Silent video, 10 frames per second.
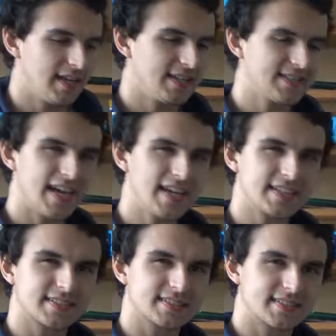it
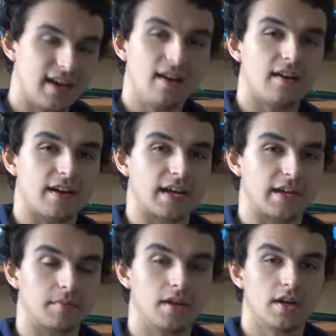takes
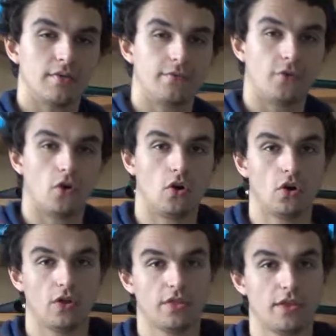time
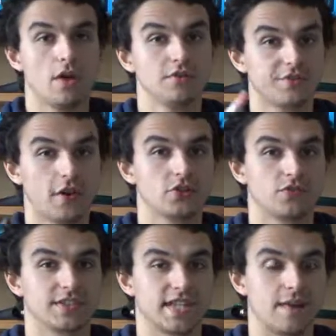for those
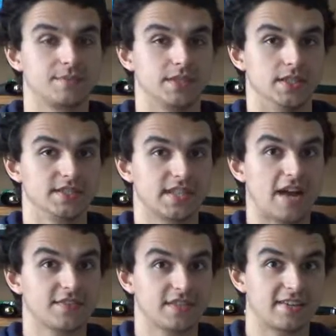photoreceptors,
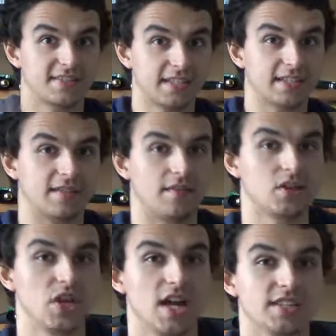after they've seen an
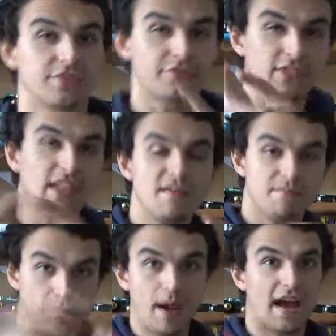image, to
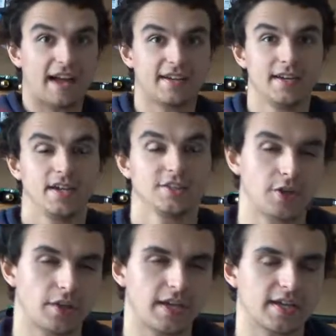flip back
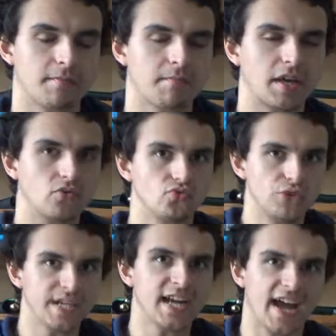so they can be
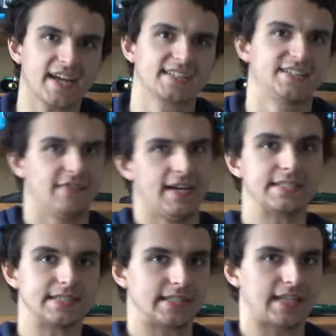
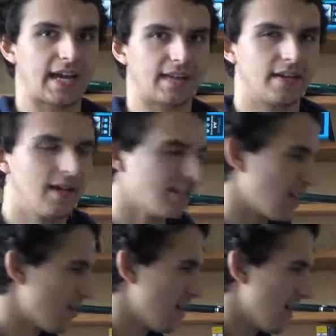reactivated again.
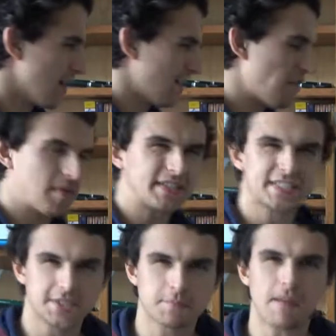So, they've been
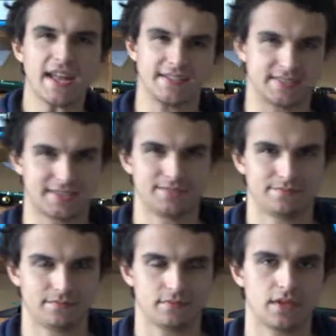spent,
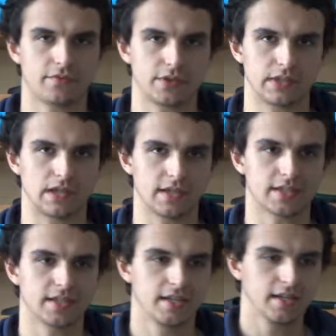if you like.